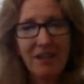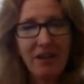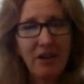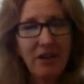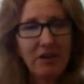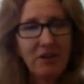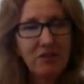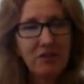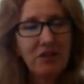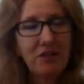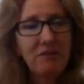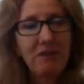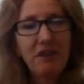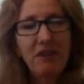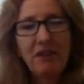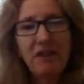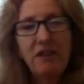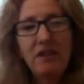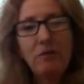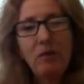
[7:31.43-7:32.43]
Their extremely
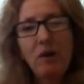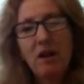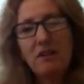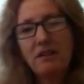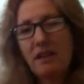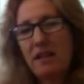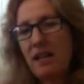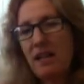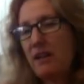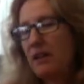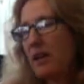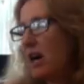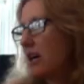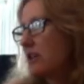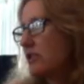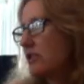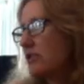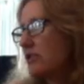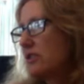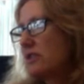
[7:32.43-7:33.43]
thin walls allow
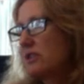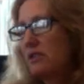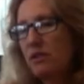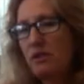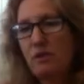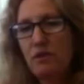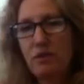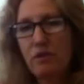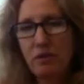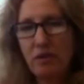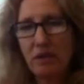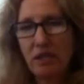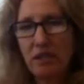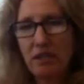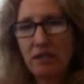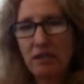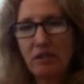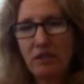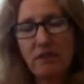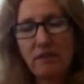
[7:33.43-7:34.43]
oxygen and
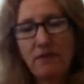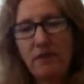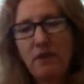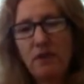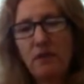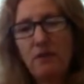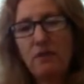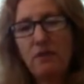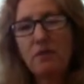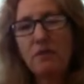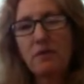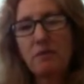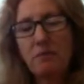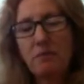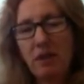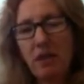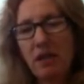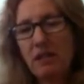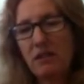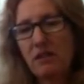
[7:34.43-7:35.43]
nutrients to diffuse from
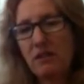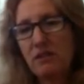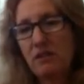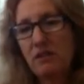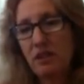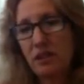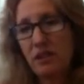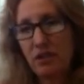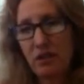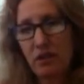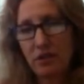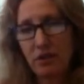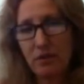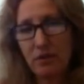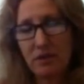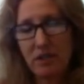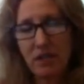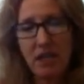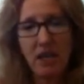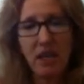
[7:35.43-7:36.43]
blood into
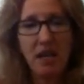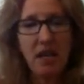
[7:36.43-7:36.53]
tissues,